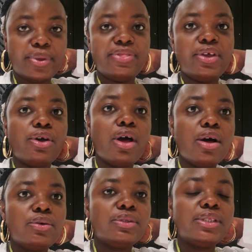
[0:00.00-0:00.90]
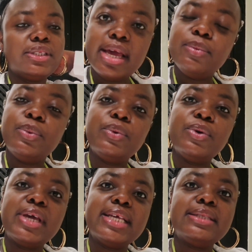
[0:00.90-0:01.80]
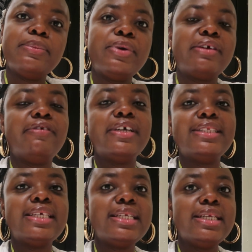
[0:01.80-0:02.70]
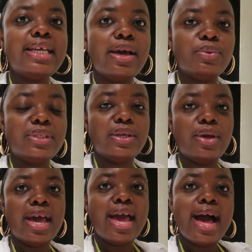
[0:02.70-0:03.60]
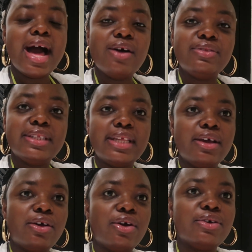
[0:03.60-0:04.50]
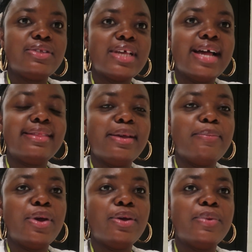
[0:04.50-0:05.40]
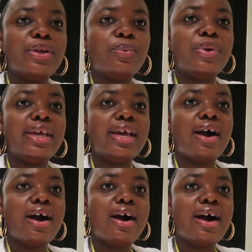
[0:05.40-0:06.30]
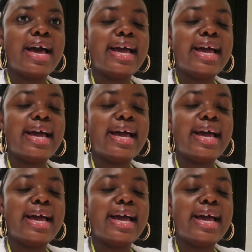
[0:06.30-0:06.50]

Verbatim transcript: with the girls. Then we'll go get some breakfast and then, yeah, we'll see how the day goes. At the moment, we are